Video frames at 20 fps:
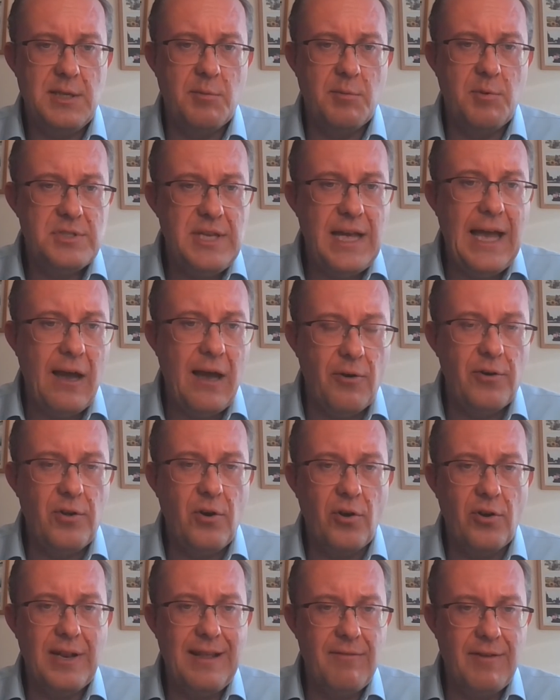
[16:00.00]
double down
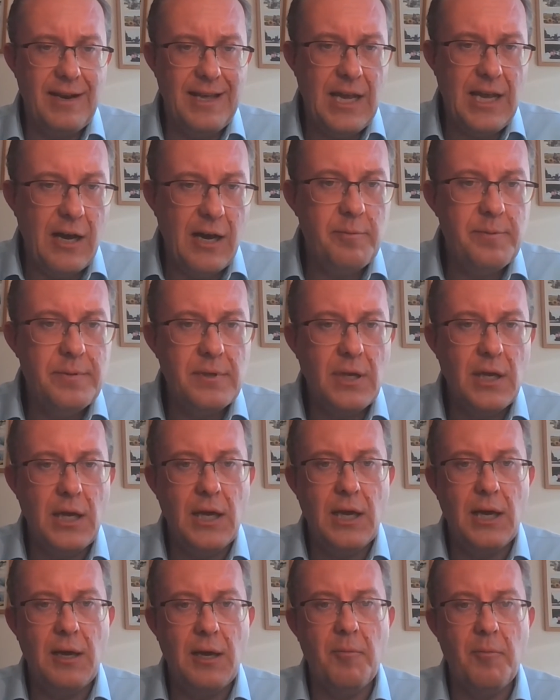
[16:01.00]
on levelling up
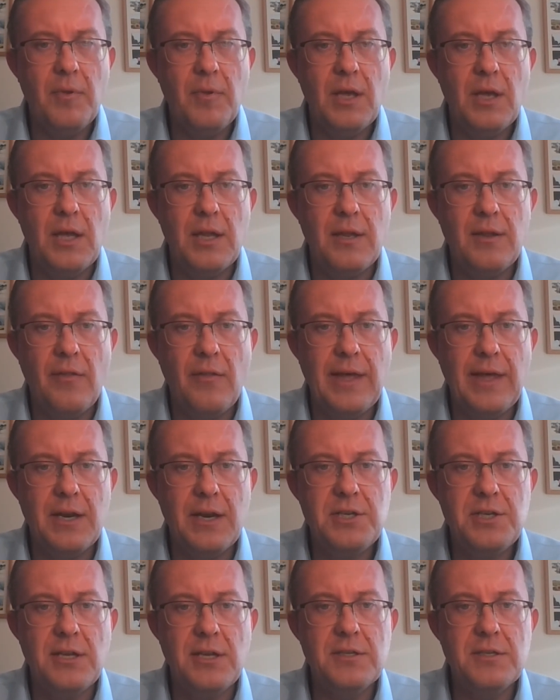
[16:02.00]
and that
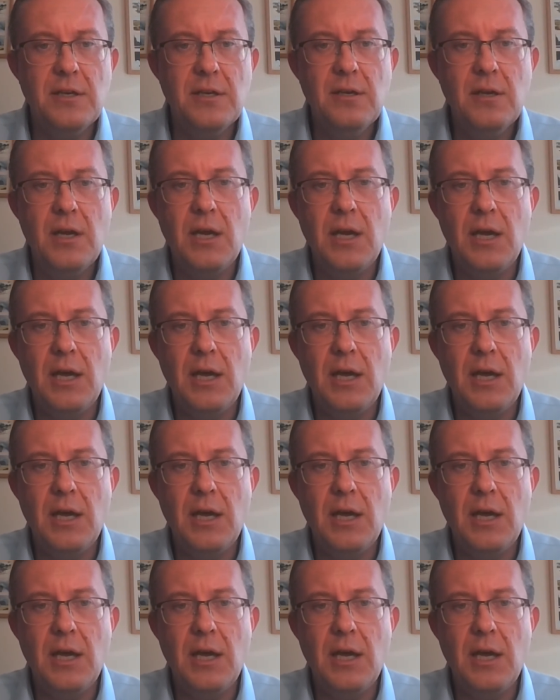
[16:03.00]
agenda.